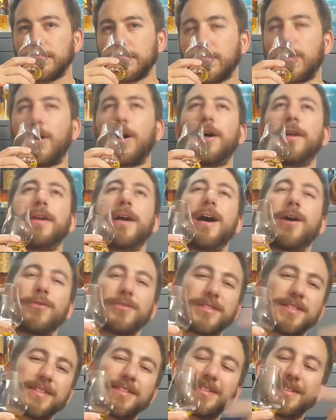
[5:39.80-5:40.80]
Oh, now
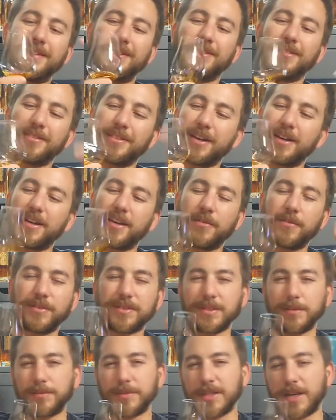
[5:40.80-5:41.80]
it's hitting. Gotta give it
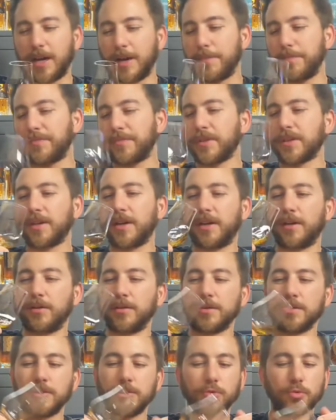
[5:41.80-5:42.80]
some time.
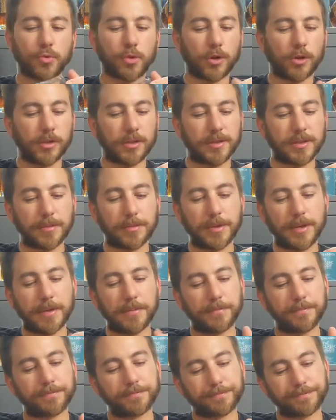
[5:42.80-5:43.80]
Gotta swirl it a bit.